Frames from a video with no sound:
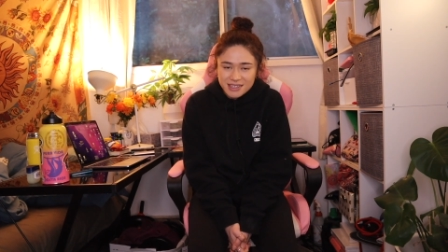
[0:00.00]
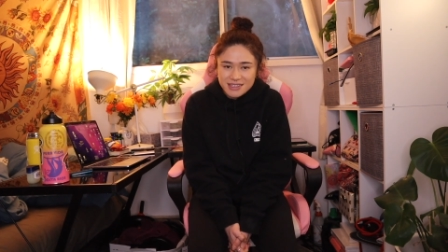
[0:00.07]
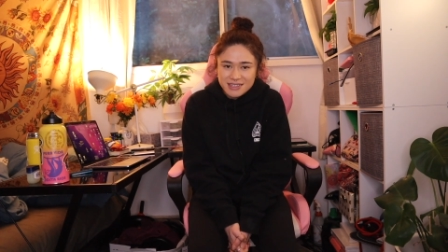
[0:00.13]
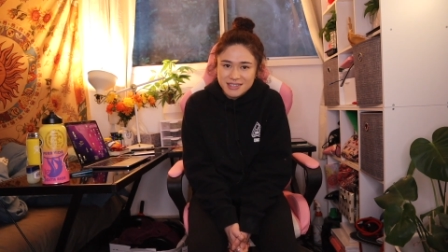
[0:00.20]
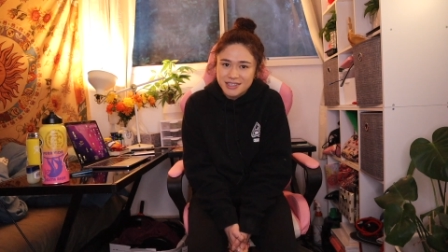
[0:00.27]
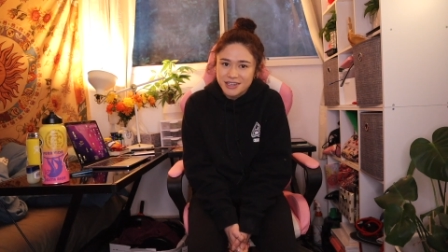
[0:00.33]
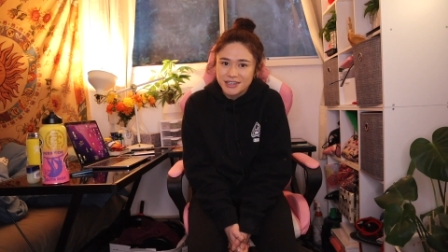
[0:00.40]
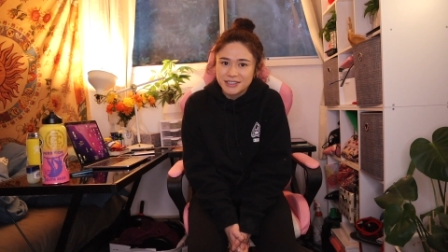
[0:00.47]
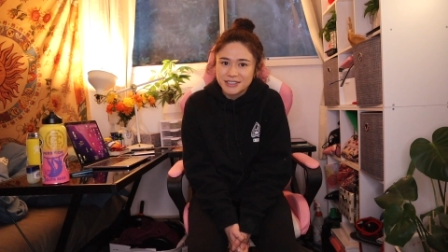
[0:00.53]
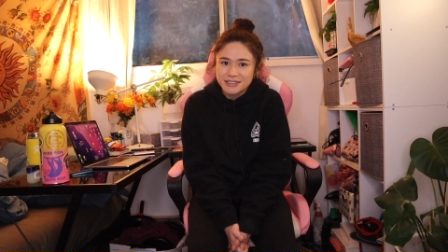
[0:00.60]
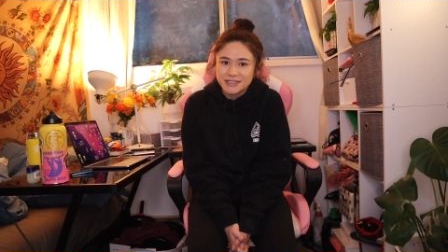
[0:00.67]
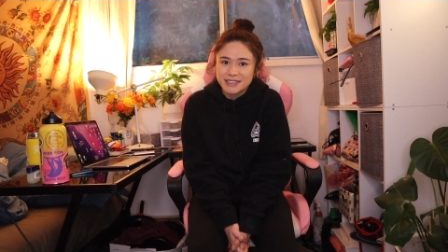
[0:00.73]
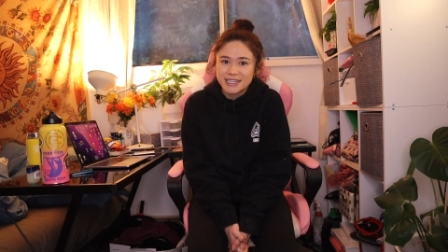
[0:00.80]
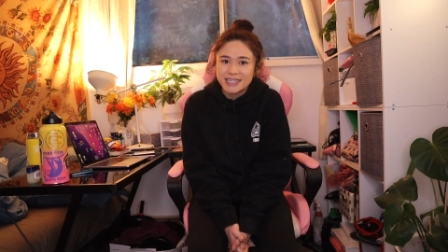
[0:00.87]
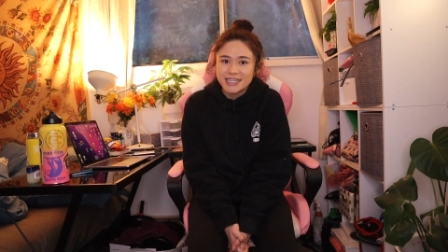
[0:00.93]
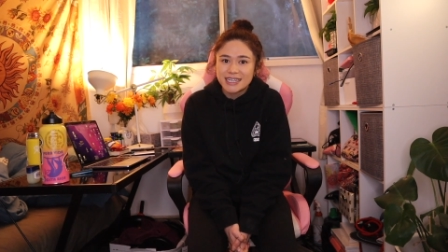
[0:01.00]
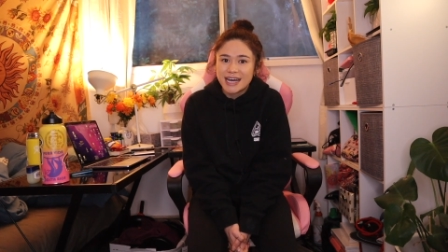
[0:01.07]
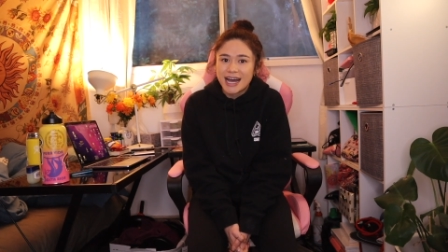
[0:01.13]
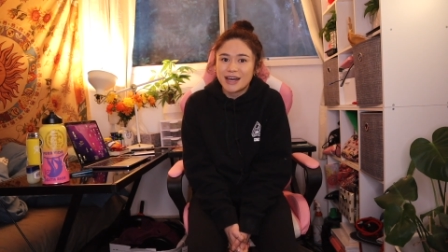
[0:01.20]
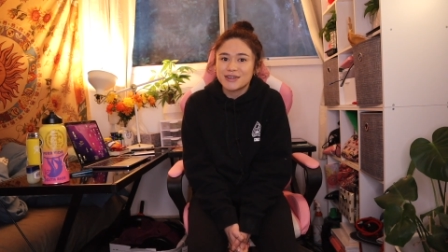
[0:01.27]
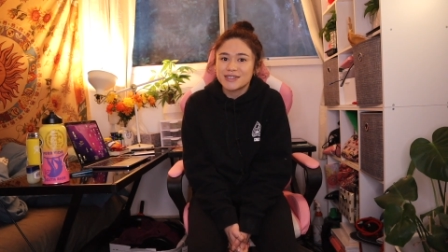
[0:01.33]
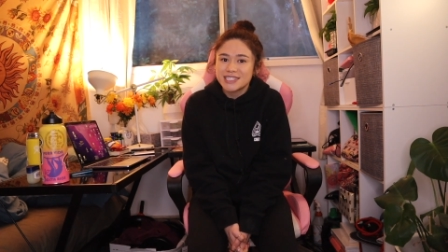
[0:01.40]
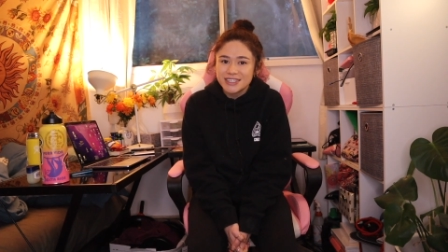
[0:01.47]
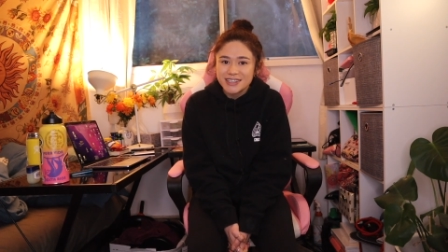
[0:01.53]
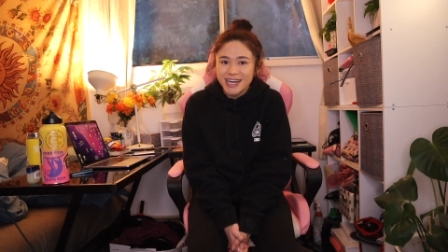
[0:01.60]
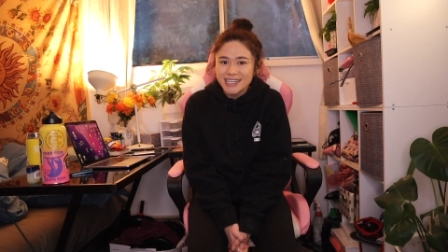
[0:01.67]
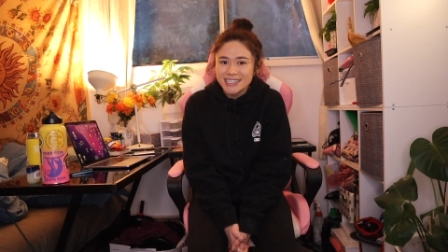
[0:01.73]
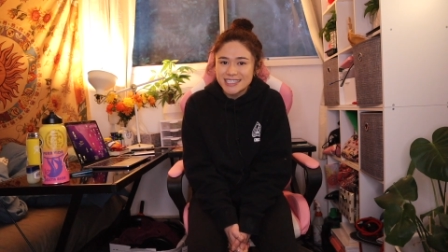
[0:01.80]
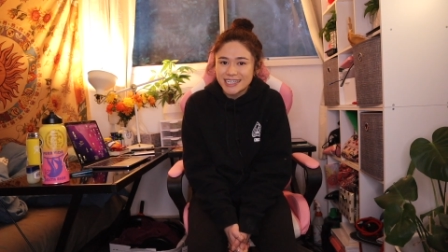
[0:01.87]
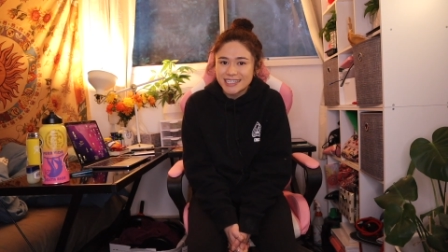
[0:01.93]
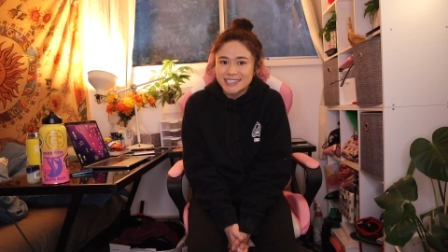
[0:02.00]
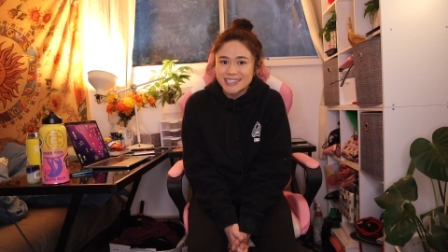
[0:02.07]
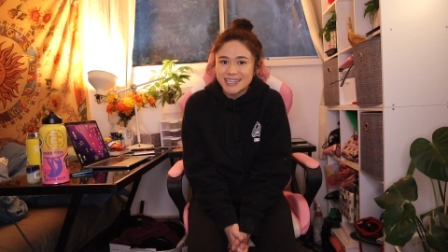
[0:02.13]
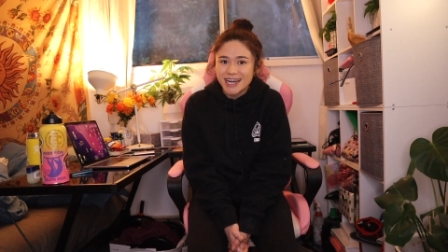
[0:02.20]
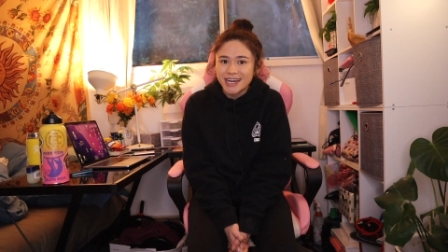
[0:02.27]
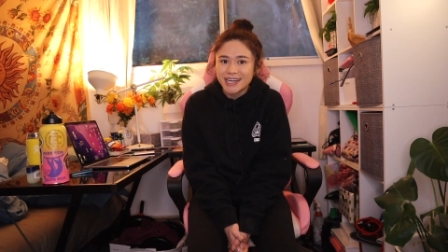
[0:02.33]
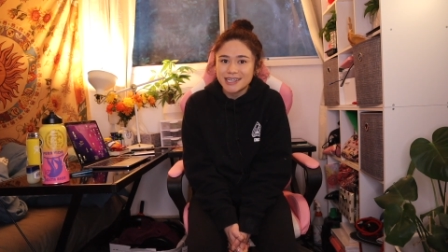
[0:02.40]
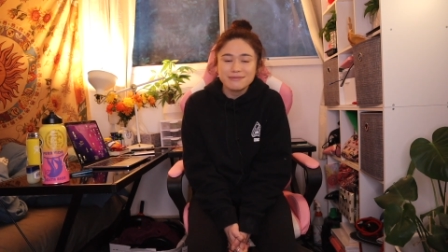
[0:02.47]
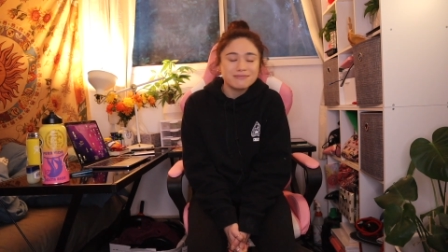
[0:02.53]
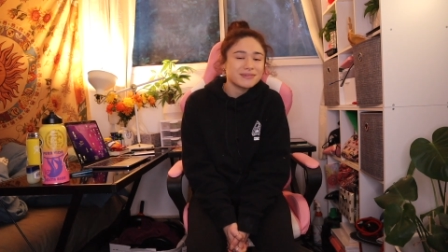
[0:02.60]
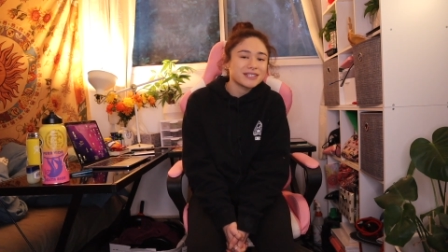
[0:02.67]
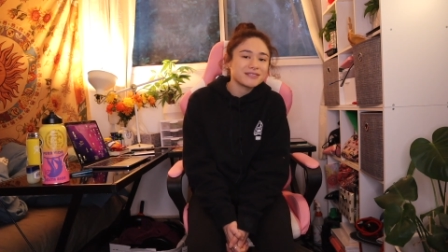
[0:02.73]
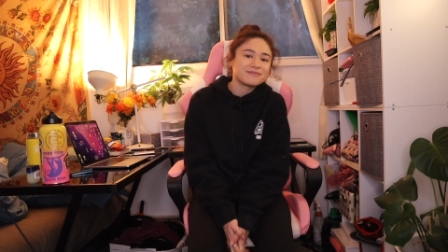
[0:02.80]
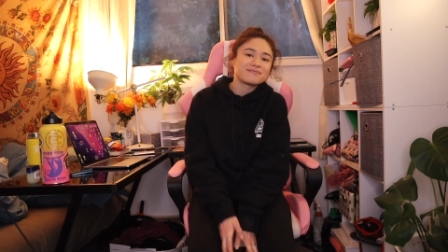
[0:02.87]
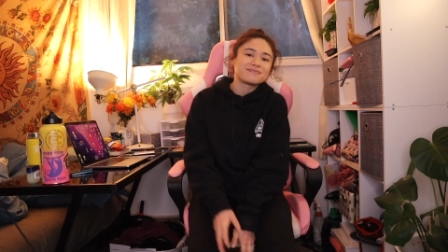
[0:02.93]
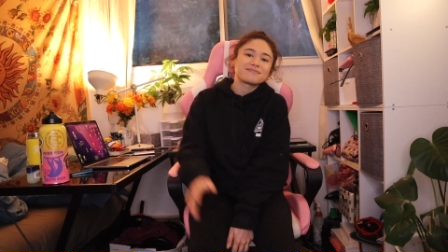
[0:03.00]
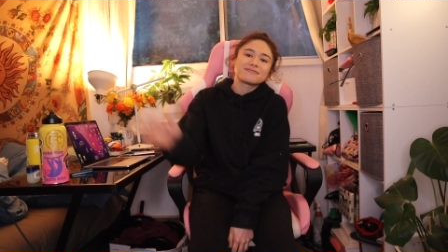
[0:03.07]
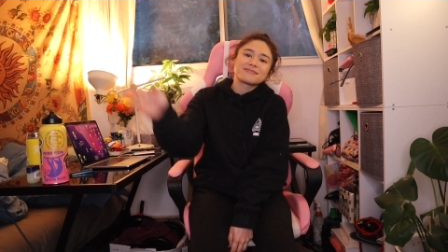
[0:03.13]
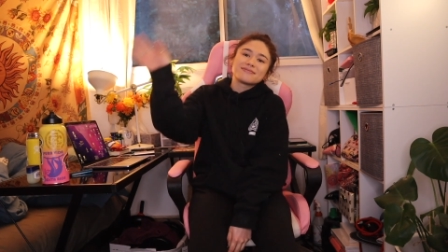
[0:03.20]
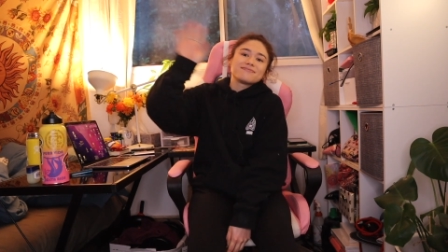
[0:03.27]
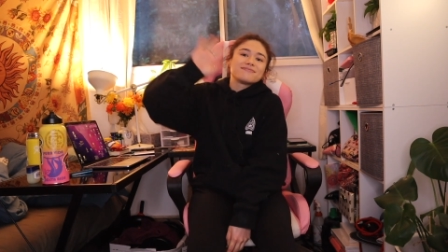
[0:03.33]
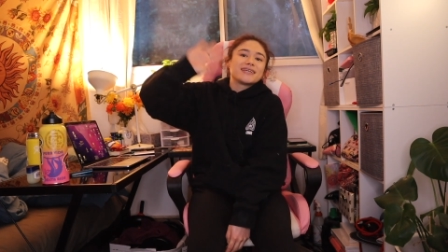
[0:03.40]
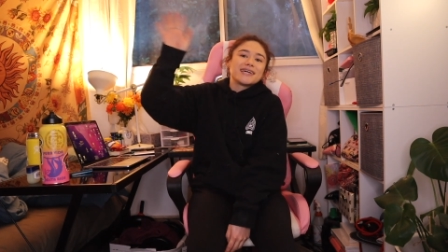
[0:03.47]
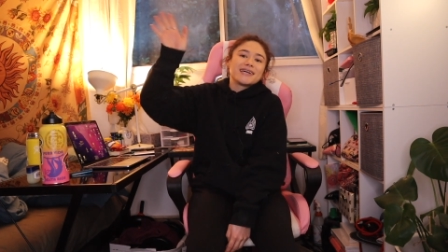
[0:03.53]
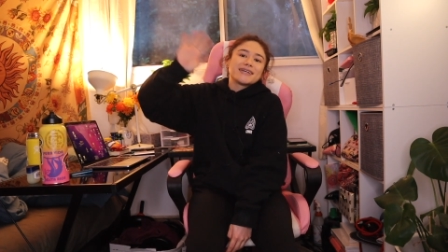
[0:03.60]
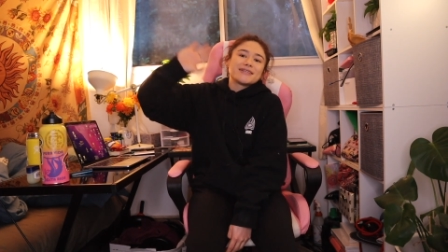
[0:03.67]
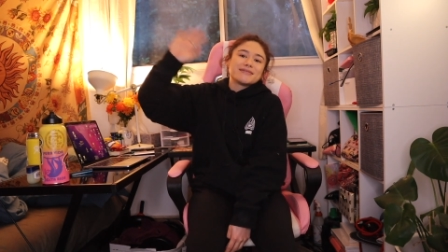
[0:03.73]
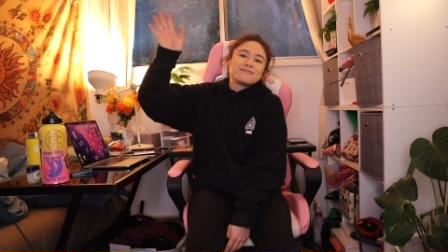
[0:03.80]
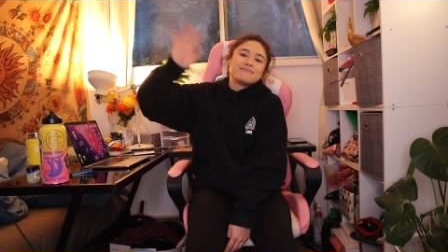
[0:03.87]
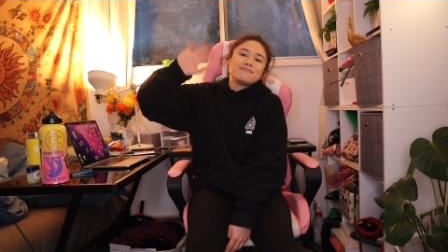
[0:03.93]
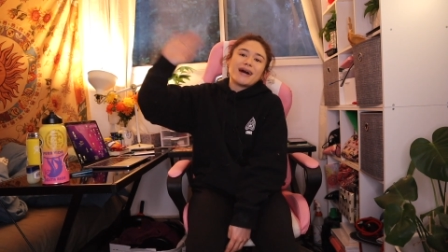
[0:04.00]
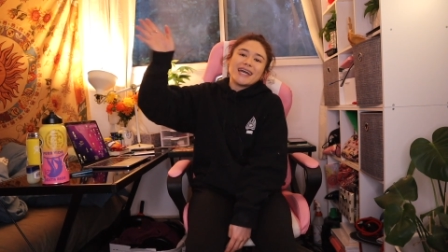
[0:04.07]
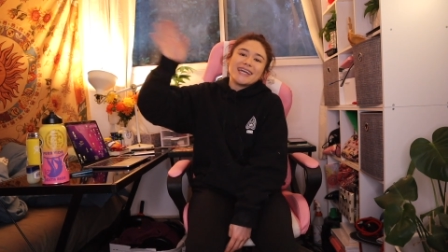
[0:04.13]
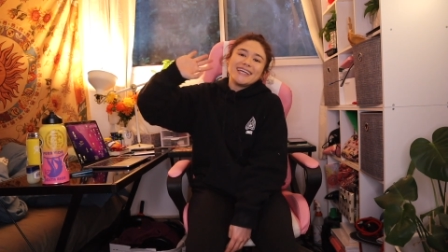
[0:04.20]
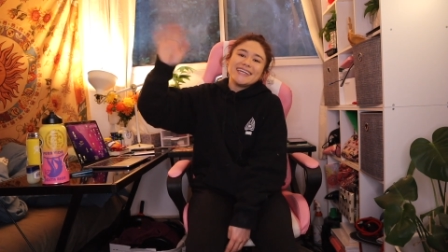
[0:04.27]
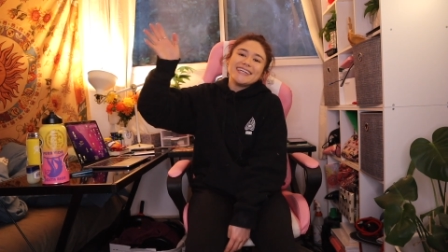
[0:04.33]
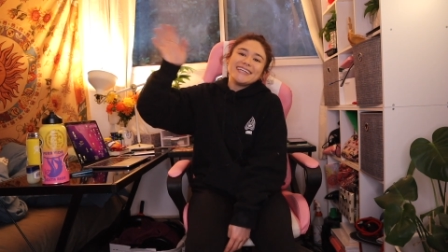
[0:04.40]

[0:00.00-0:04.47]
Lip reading: So I'll see you guys next time. Bye!